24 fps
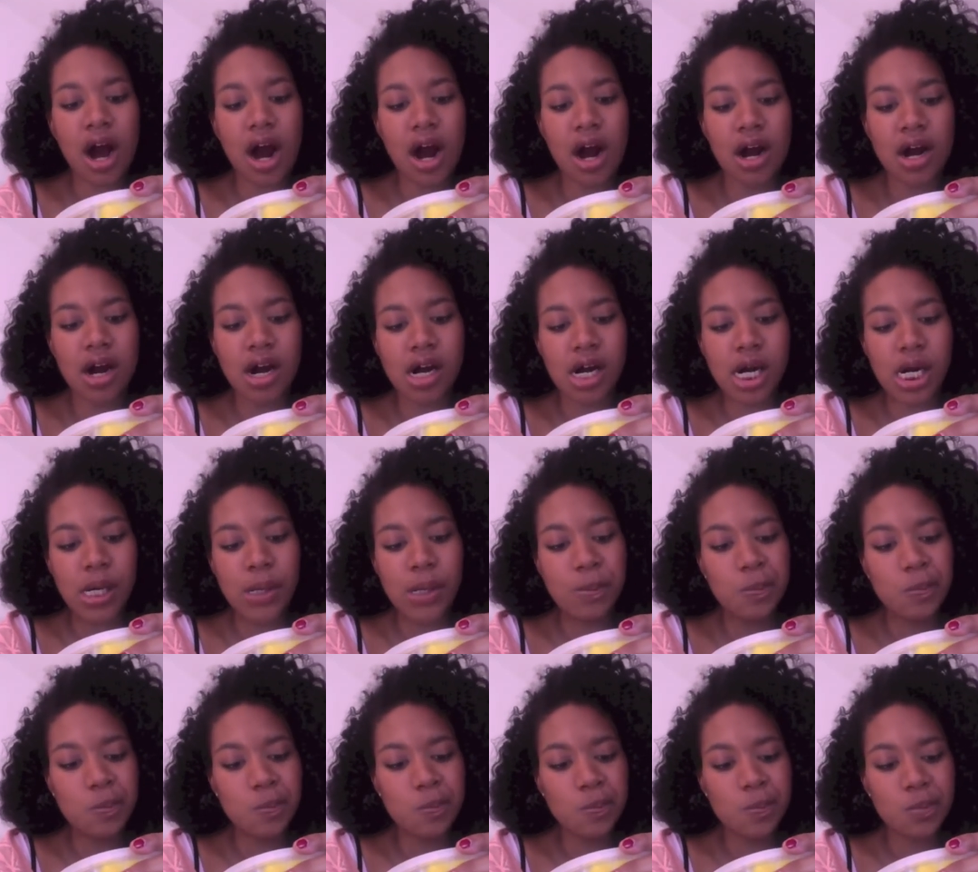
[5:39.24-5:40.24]

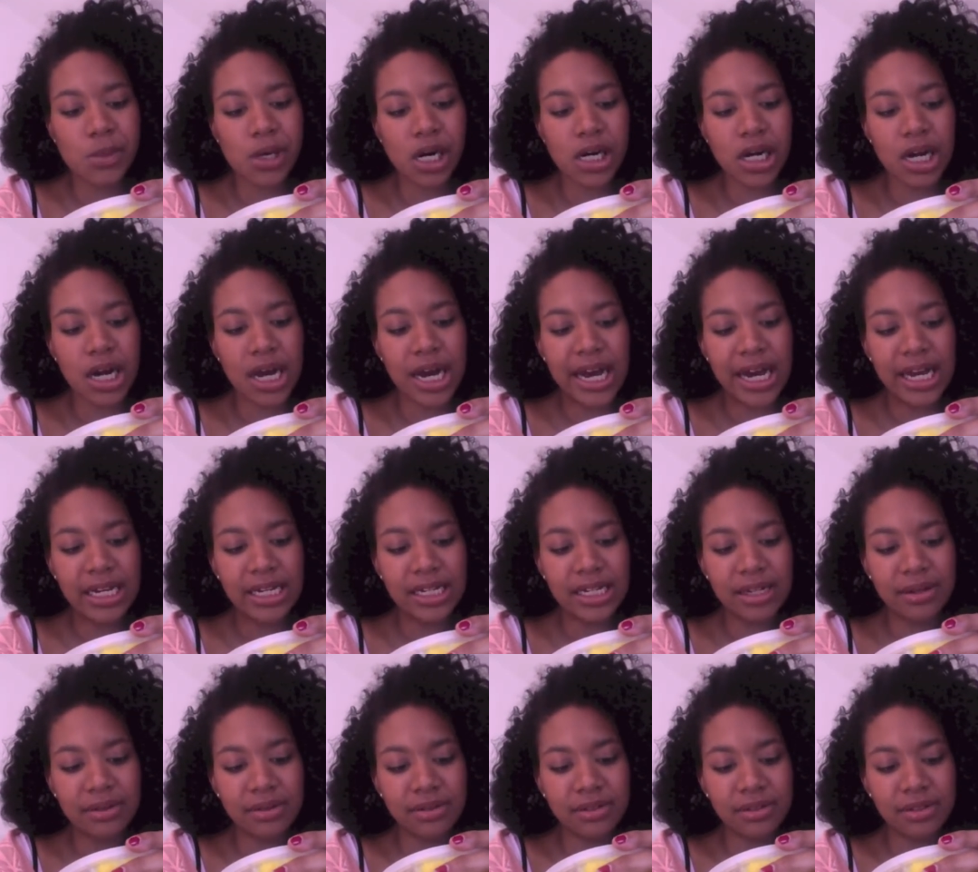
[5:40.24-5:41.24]
And
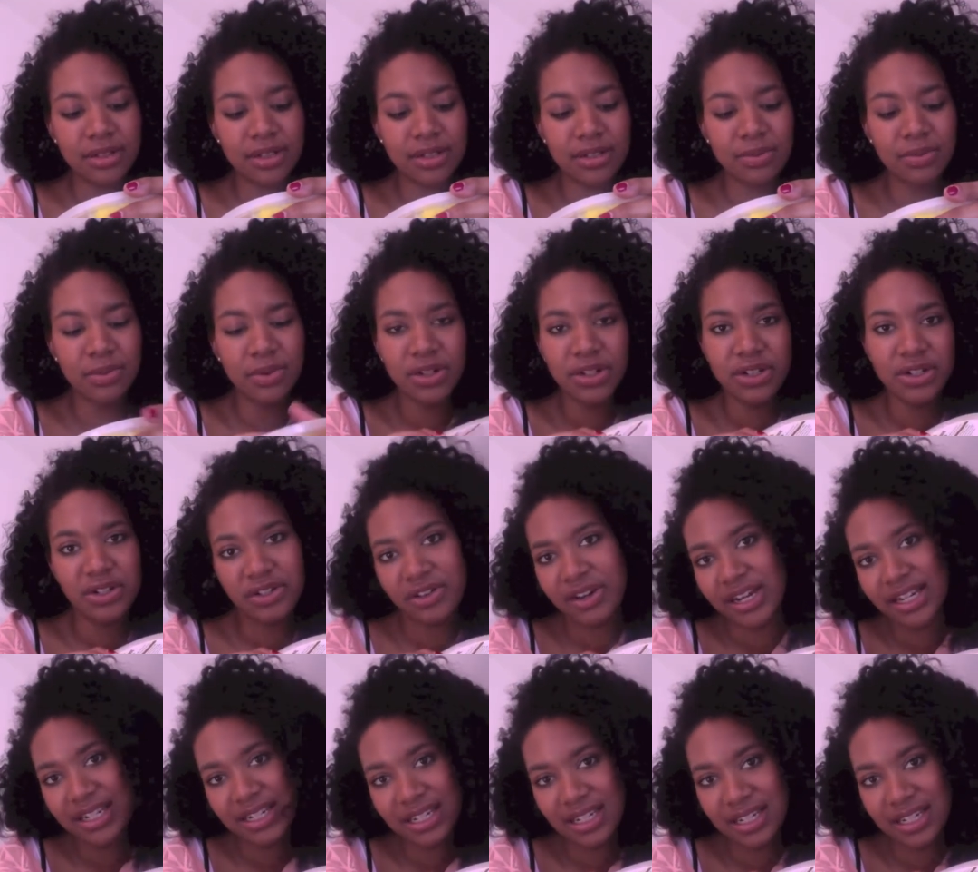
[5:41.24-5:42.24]
it just
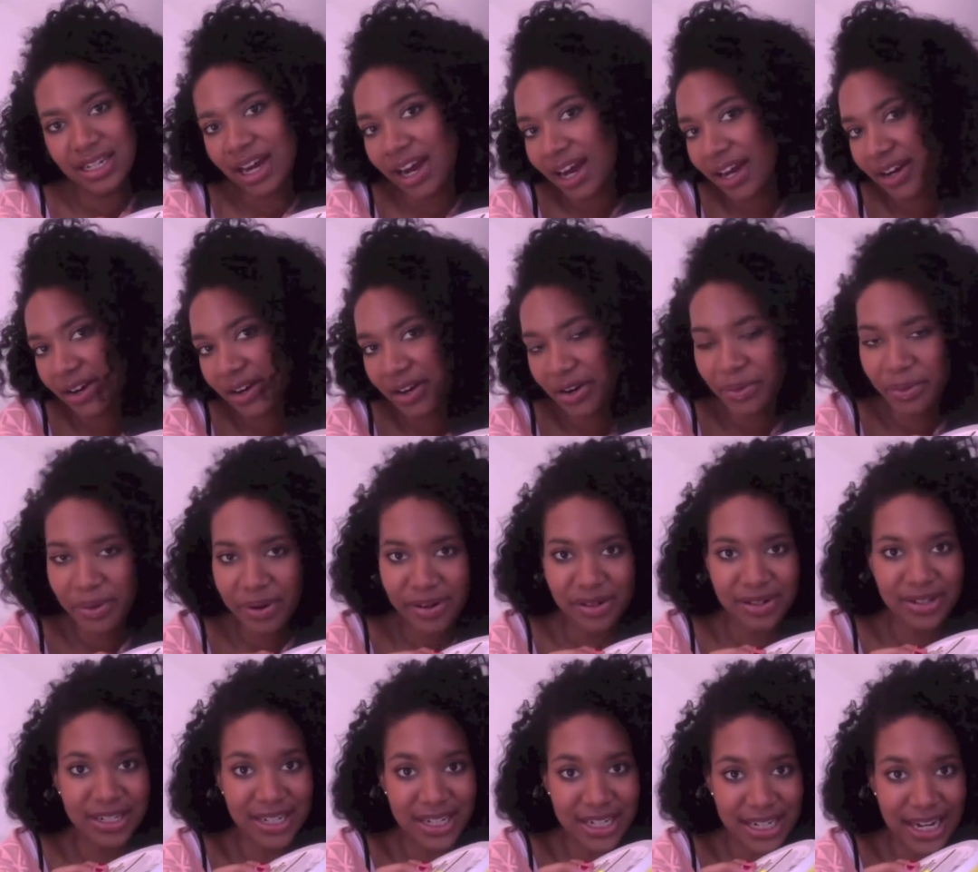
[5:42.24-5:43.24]
moisturizes it. I don't know what
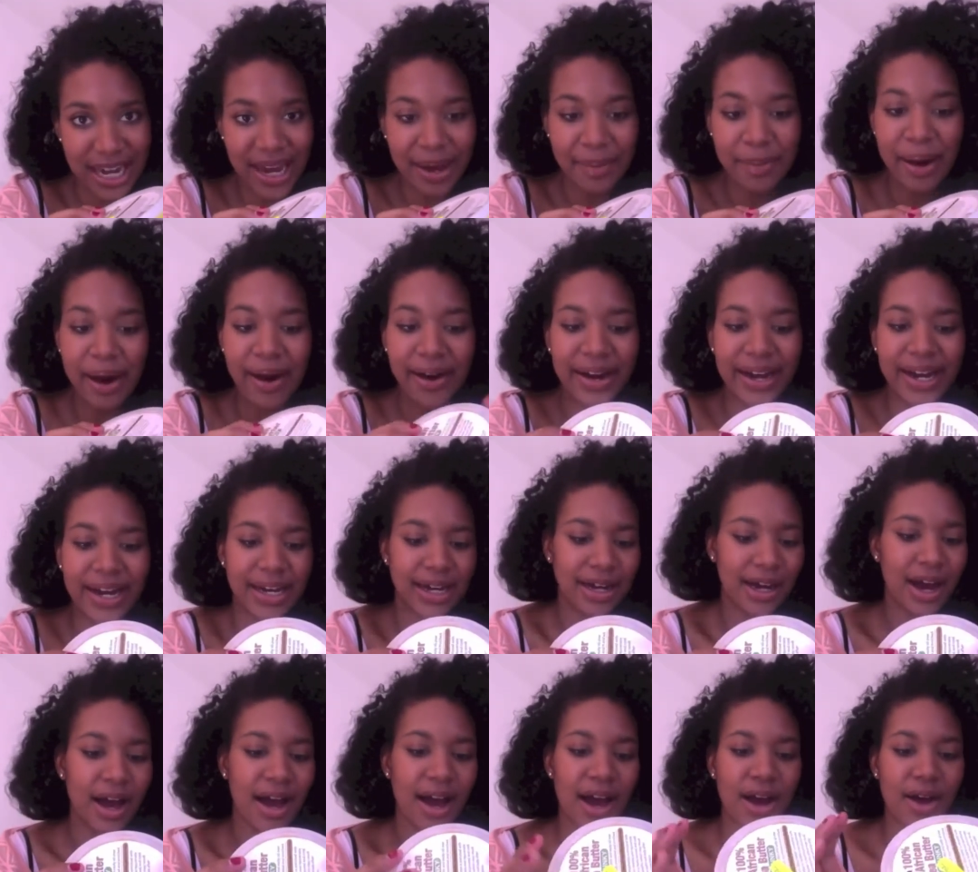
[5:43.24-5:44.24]
else to say about it.
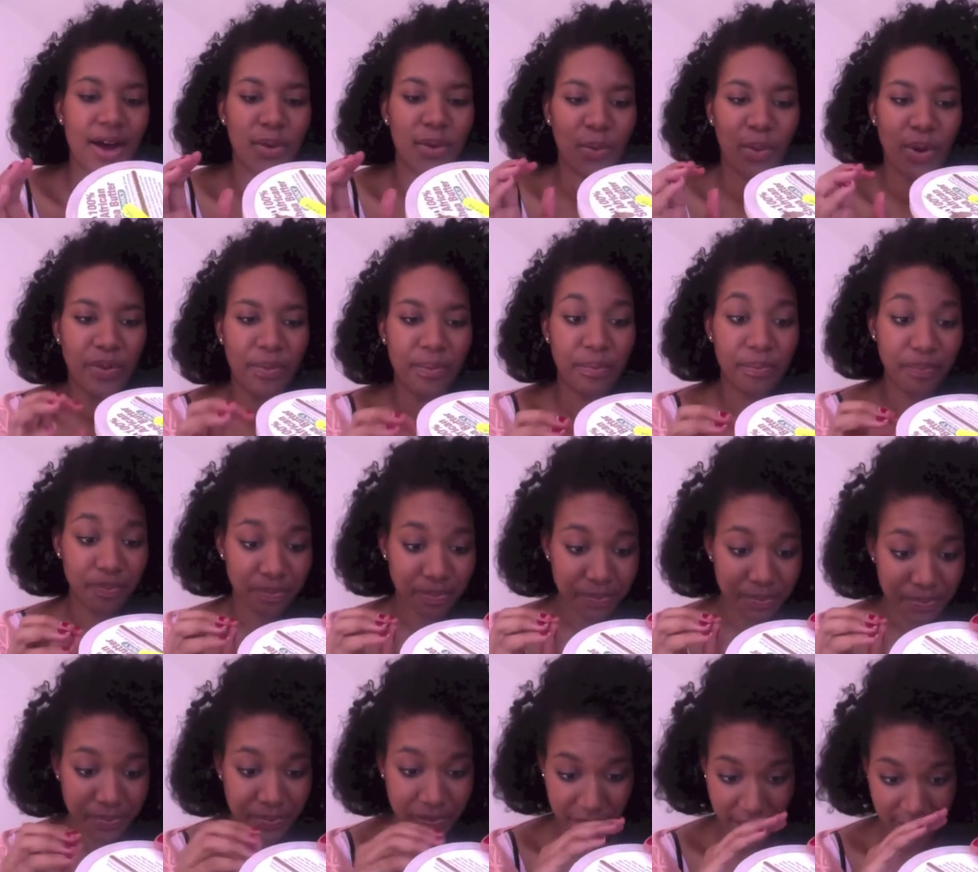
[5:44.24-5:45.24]
One
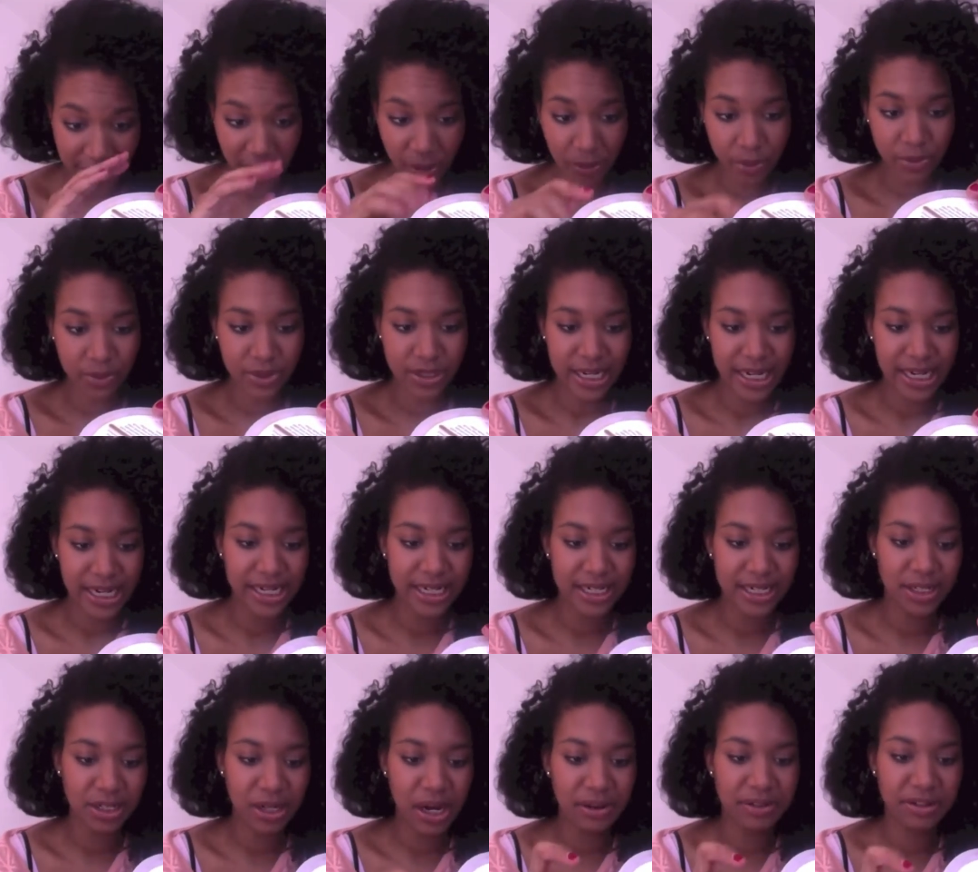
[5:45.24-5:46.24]
thing I will say
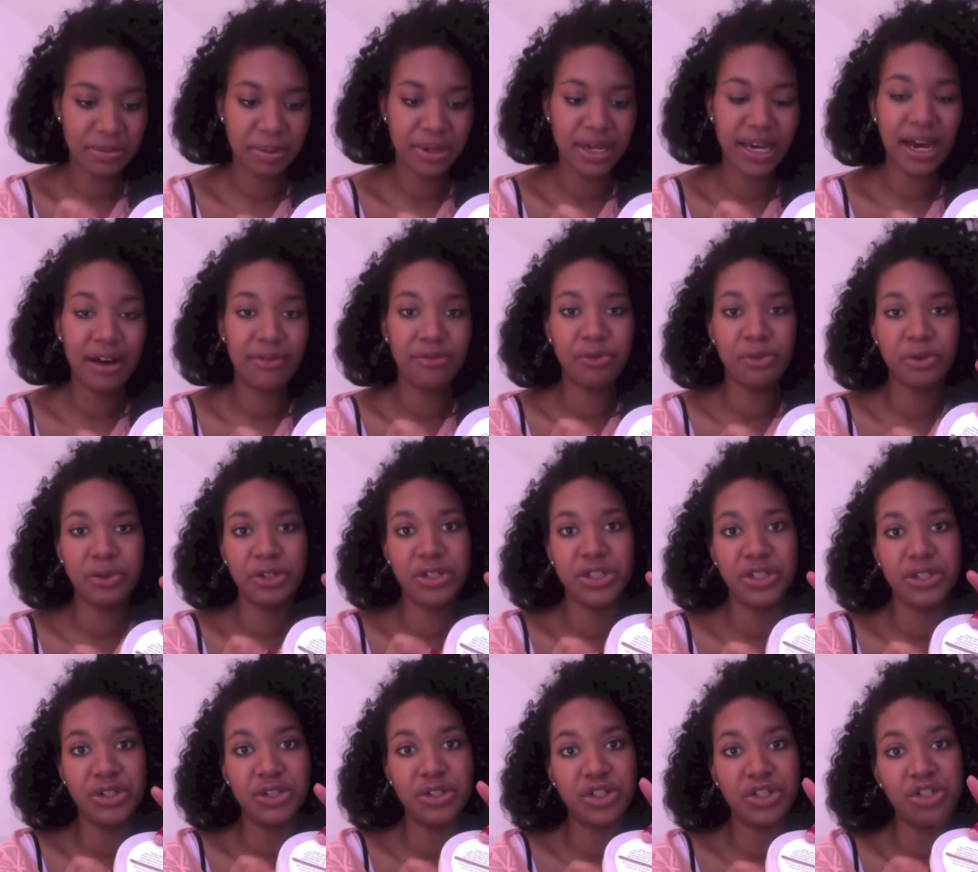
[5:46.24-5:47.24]
is you have to be careful not
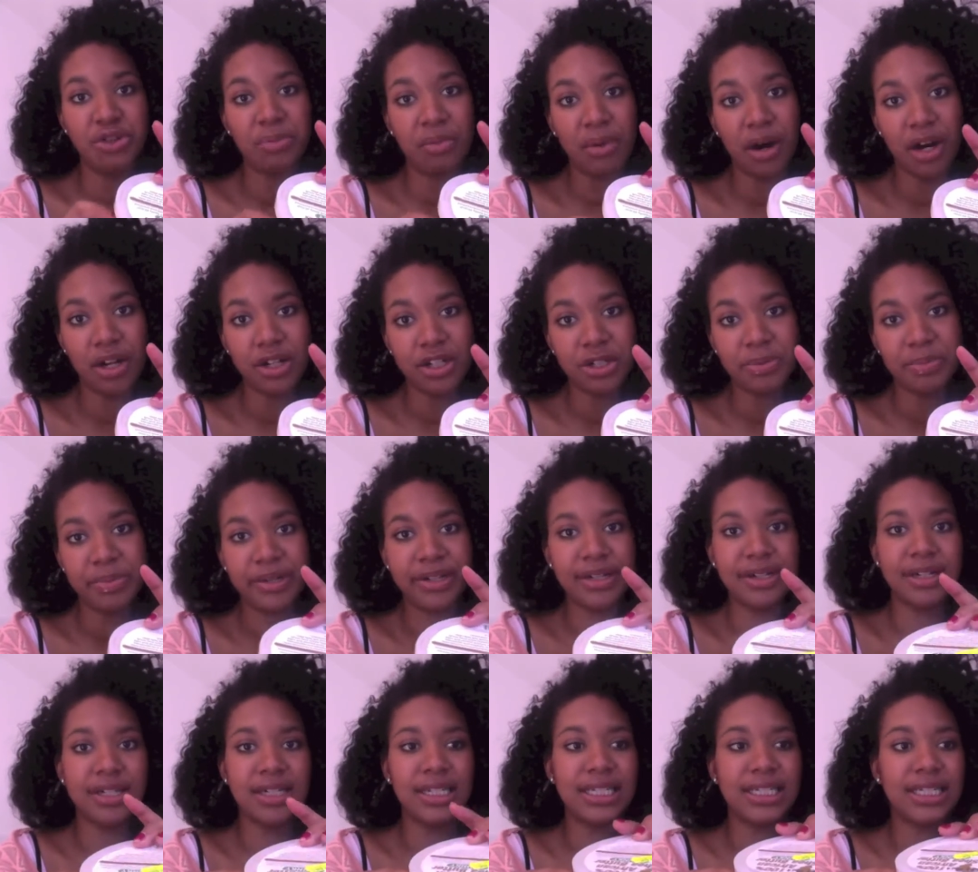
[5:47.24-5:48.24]
to use too much
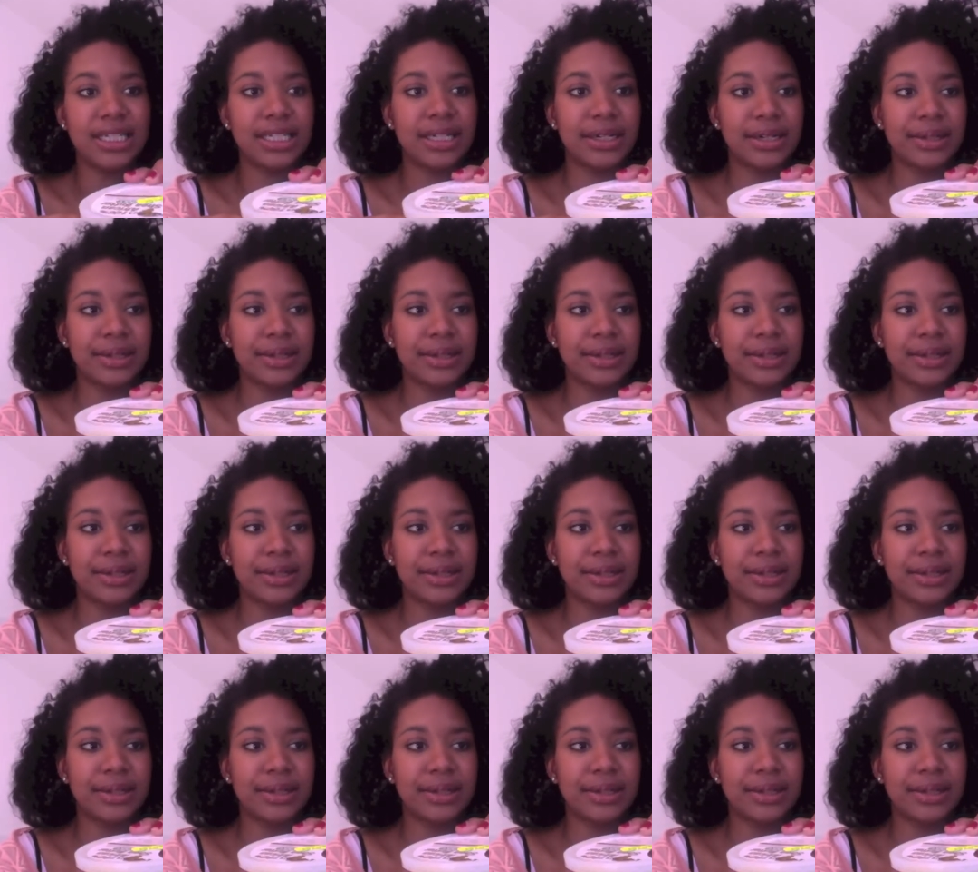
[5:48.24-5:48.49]
because